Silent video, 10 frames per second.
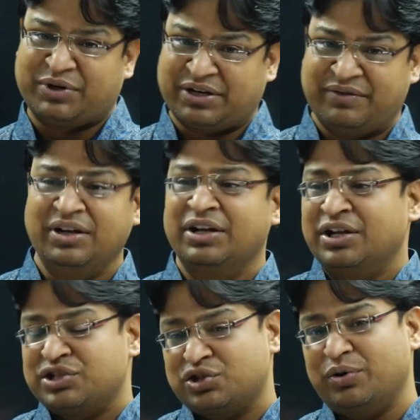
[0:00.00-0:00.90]
whatever,
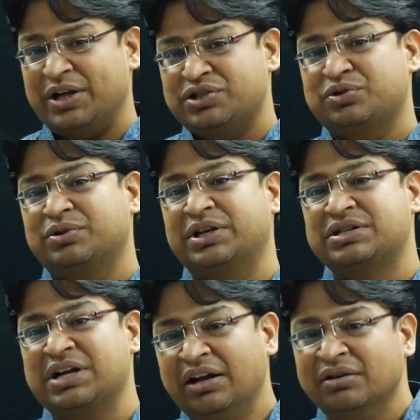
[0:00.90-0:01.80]
so and so
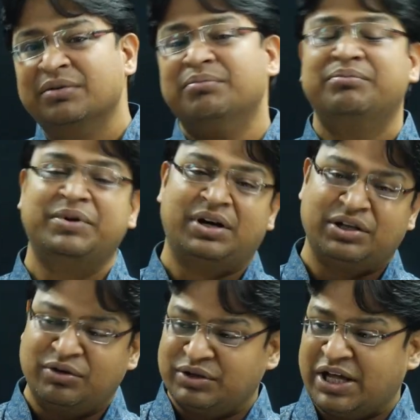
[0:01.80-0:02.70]
things are,
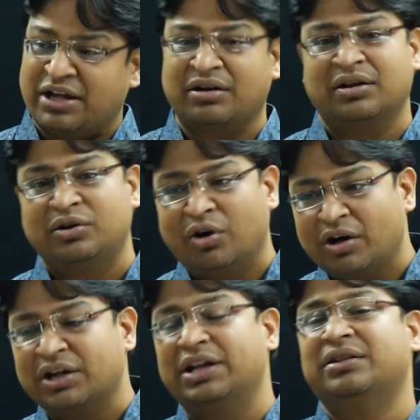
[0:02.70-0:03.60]
they are
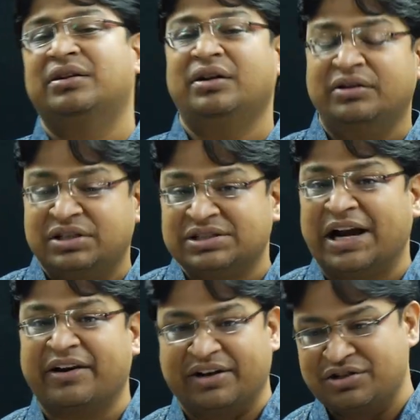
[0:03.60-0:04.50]
not in the
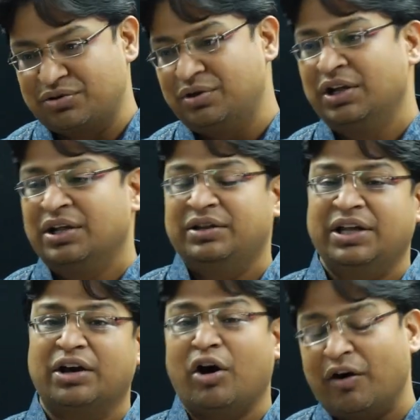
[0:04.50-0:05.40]
desired range. So
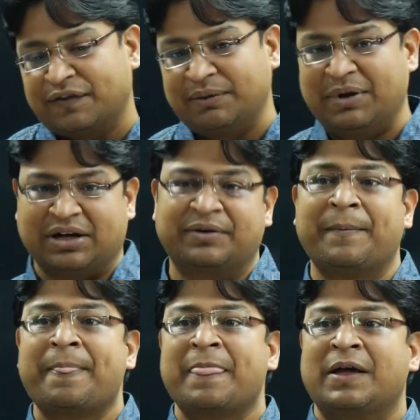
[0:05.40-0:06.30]
they are off the mark.
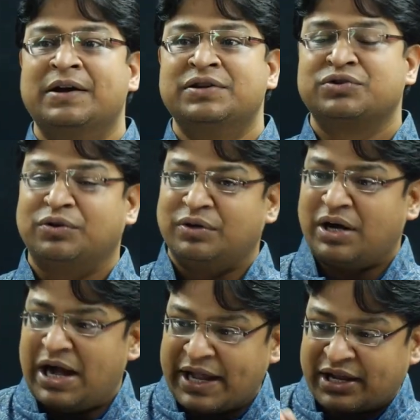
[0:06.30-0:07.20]

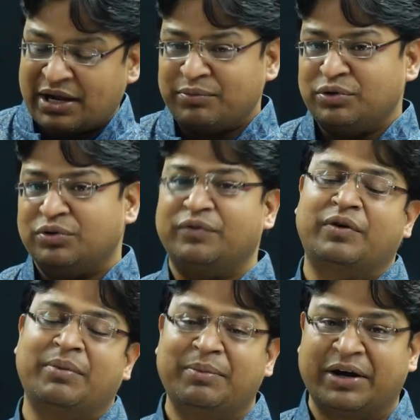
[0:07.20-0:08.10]
So I come to know
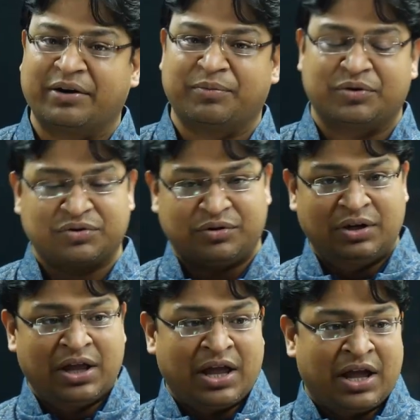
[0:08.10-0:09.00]
from a blood report.
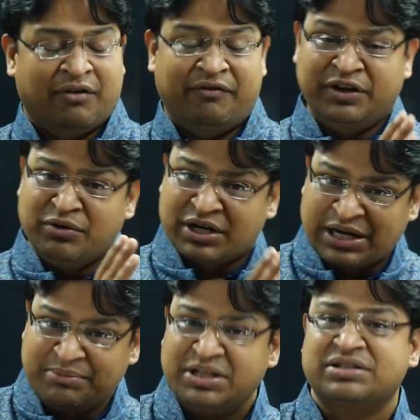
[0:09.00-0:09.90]
So when you
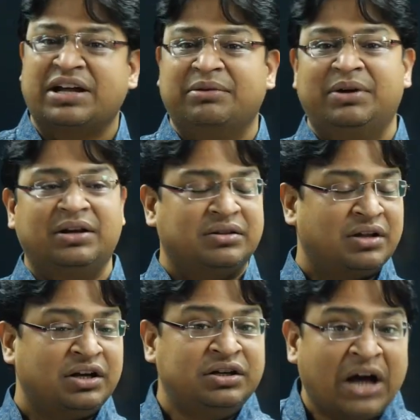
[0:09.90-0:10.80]
attempt the assignment,
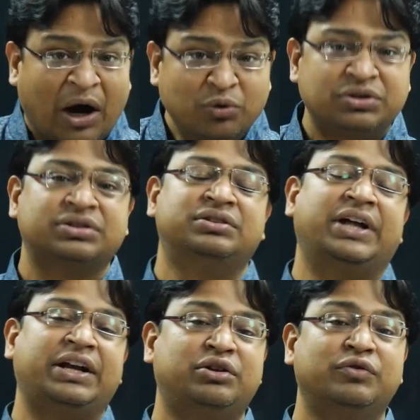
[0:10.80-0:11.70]
the doubts
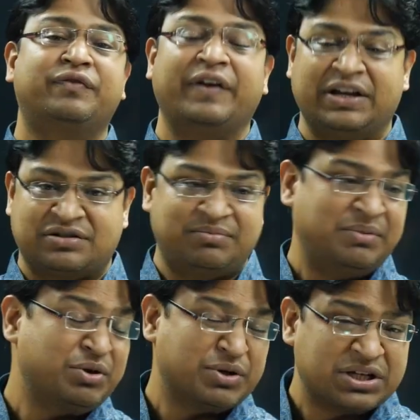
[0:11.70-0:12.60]
that you face,
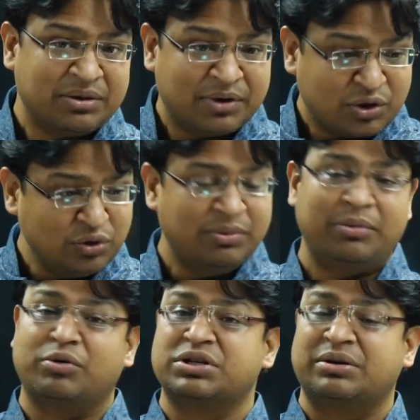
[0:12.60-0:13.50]
maybe question number 2,
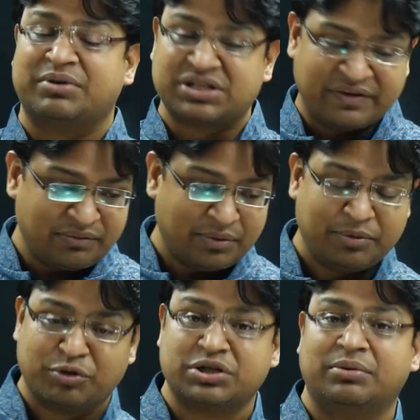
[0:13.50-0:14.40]
maybe question number 7,
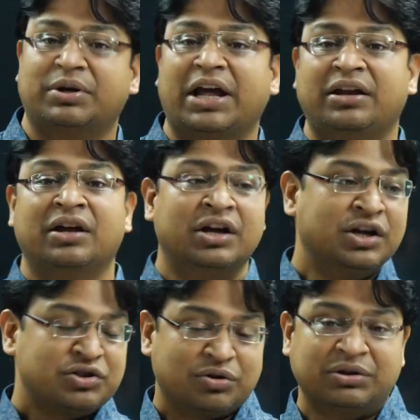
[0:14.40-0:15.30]
maybe question number 9.
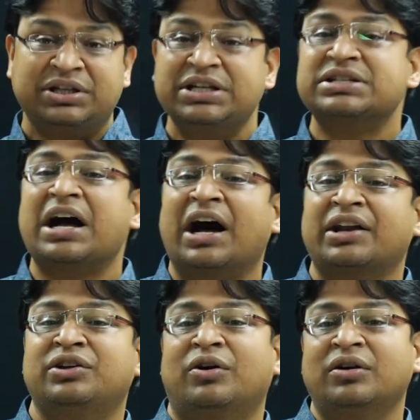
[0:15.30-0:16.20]
So these
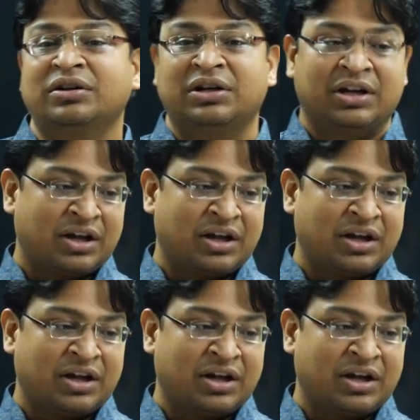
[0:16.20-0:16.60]
are your,